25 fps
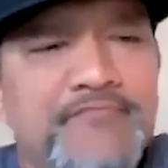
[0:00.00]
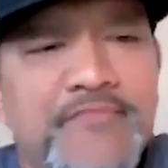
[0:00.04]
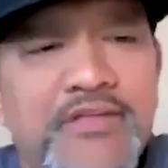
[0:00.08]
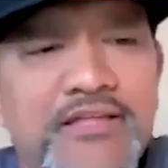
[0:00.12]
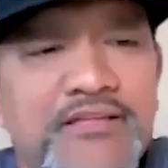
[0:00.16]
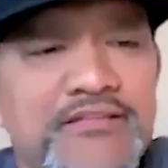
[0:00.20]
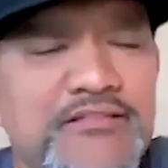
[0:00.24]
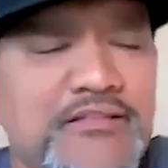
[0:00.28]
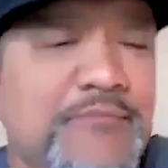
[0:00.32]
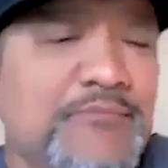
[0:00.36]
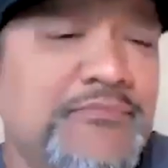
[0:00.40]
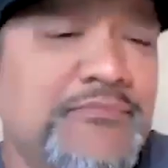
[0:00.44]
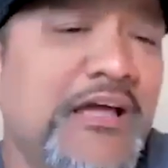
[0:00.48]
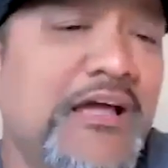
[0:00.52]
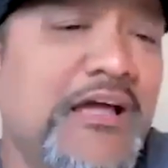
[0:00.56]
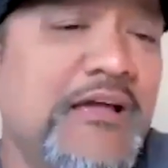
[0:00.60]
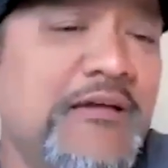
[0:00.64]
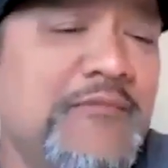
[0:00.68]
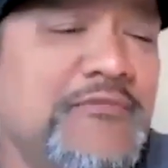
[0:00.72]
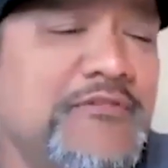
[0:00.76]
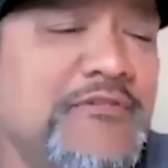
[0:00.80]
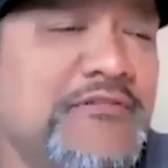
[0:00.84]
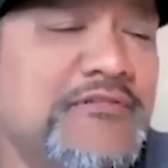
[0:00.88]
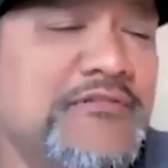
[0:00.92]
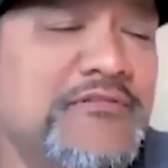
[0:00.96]
And
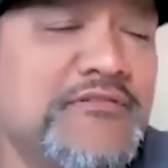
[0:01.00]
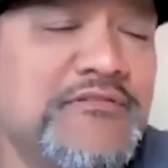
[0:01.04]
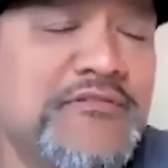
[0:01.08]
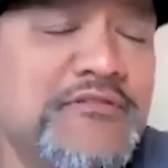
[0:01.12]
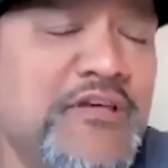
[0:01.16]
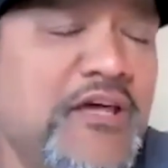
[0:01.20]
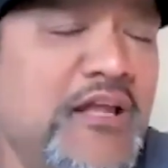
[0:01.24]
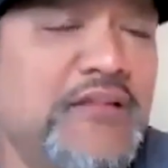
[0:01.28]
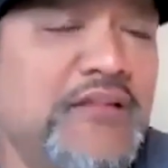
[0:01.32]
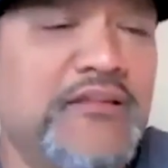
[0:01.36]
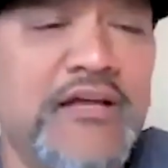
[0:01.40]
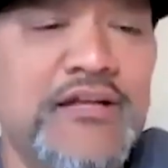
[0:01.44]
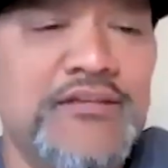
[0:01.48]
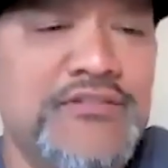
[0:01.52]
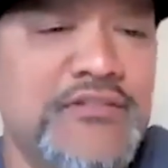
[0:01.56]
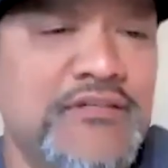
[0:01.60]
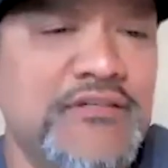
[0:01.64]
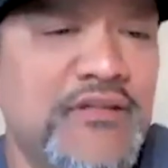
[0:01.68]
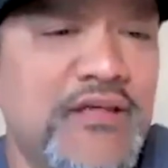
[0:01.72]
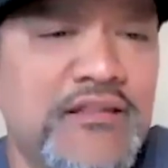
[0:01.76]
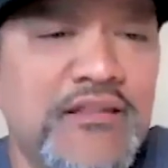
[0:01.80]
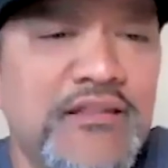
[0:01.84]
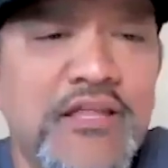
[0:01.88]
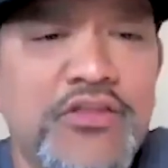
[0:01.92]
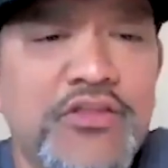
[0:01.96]
sometimes you gotta touch it,
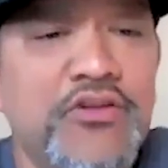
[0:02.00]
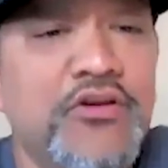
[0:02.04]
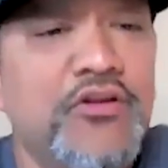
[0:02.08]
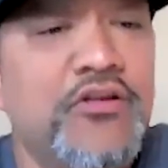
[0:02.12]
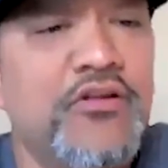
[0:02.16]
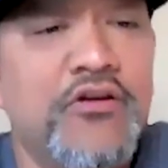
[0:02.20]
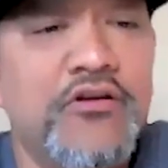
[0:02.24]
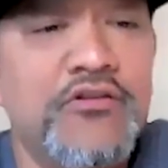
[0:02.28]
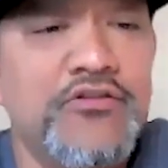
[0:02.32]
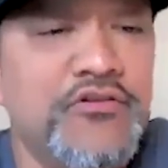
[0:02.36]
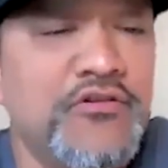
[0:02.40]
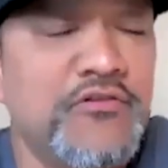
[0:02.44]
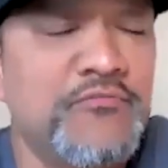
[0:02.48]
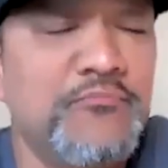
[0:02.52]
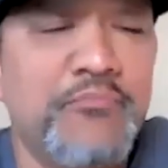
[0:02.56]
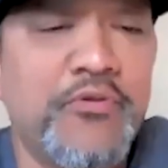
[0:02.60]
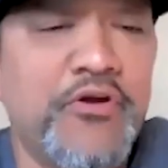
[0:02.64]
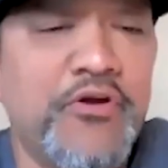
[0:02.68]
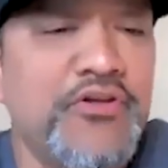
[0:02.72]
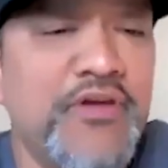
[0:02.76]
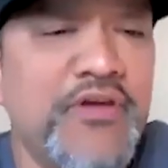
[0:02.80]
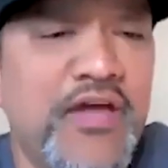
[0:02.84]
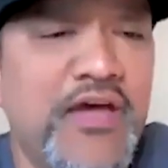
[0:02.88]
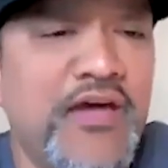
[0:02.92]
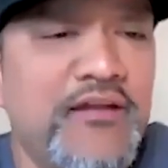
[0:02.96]
and then you're gonna learn. You're gonna
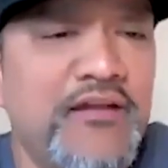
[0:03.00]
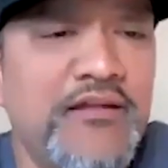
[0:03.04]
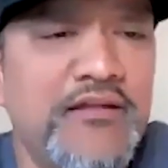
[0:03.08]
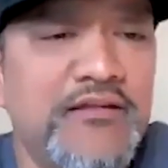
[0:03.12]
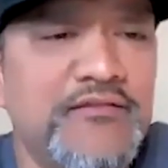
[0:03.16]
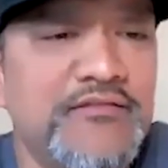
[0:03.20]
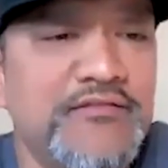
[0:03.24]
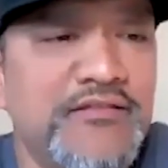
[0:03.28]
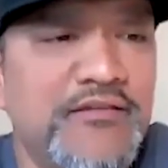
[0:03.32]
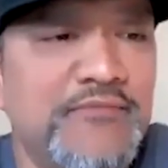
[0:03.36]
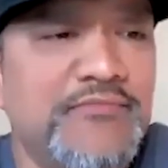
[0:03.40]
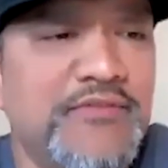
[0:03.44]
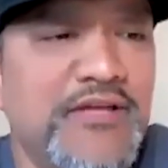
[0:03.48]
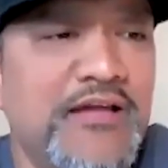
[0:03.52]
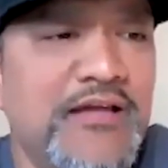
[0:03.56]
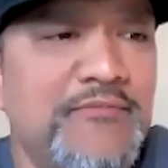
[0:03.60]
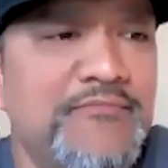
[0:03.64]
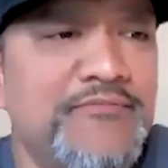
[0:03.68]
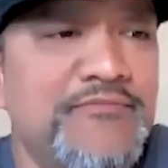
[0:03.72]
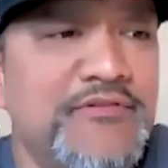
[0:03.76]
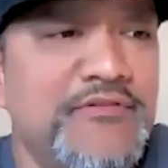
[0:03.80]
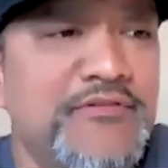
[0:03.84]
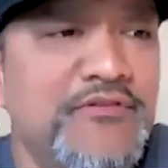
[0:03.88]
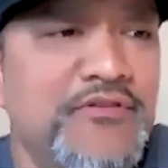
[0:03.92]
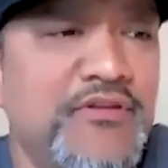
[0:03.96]
burn your hand, and
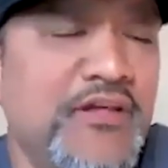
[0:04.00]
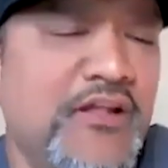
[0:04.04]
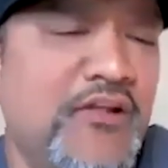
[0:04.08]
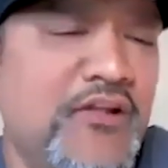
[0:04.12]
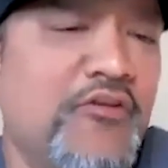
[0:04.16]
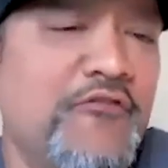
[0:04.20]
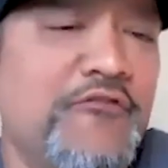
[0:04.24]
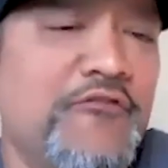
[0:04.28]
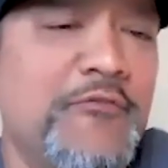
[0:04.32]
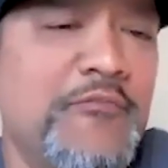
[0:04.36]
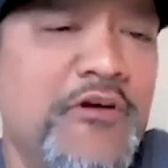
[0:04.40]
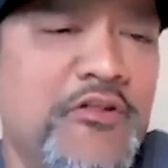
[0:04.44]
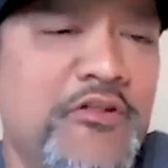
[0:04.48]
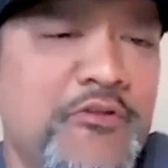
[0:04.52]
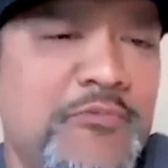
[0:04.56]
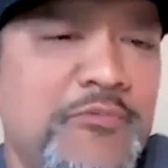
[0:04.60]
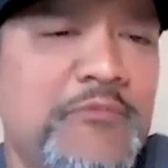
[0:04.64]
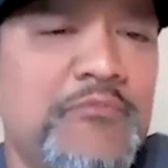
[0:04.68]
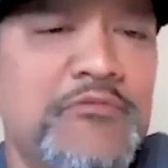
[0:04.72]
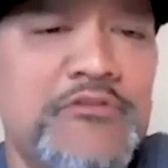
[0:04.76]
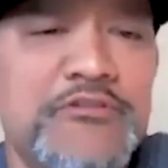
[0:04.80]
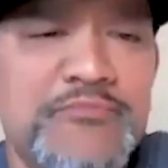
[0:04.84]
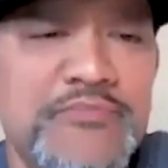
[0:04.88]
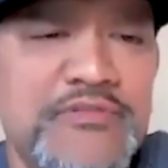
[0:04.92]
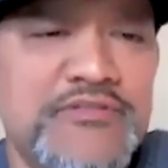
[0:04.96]
sometimes you can learn from other
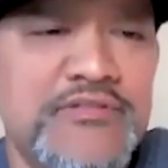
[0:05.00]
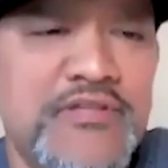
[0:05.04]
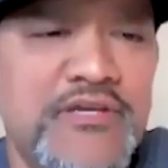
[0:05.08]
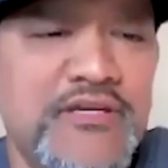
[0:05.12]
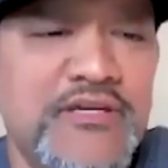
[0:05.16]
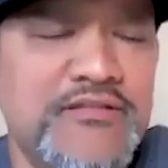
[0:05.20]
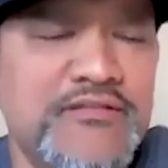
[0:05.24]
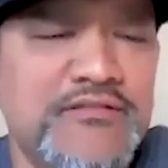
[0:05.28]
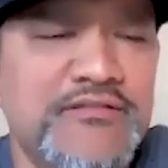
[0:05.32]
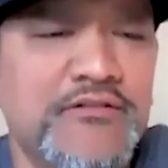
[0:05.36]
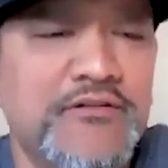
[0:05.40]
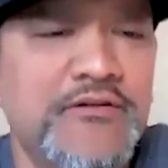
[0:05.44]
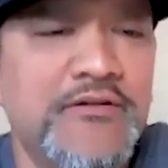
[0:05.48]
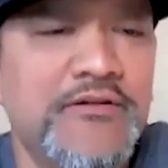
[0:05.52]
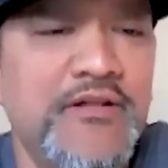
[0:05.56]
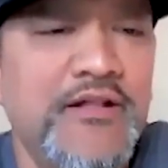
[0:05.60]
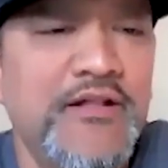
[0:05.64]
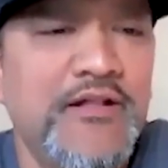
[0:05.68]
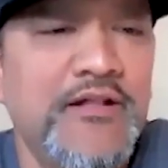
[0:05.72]
people's mistakes. So